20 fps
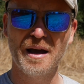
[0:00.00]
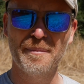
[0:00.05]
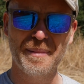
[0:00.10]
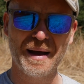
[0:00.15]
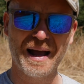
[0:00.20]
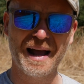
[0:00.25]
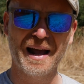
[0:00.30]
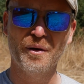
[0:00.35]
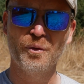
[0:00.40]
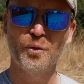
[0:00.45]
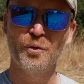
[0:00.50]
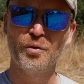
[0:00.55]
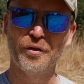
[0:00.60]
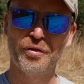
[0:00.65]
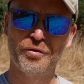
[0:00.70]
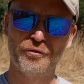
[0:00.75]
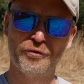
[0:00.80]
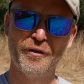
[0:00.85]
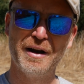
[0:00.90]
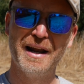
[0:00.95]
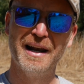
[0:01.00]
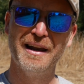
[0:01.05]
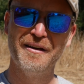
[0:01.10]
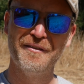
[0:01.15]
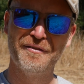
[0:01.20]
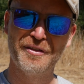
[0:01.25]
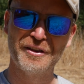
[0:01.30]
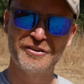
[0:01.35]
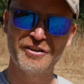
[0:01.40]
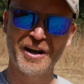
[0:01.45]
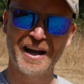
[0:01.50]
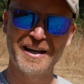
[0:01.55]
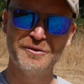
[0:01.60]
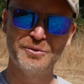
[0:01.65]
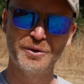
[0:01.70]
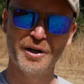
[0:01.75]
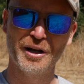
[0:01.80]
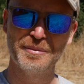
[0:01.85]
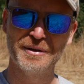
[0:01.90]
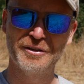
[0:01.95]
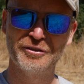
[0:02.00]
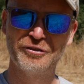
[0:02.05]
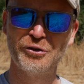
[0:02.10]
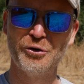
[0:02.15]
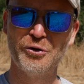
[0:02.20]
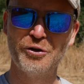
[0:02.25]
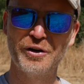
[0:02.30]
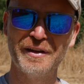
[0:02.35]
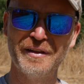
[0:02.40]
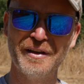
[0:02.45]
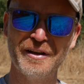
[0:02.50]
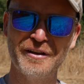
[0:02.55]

about the thrill of the chase. We're going to be stalking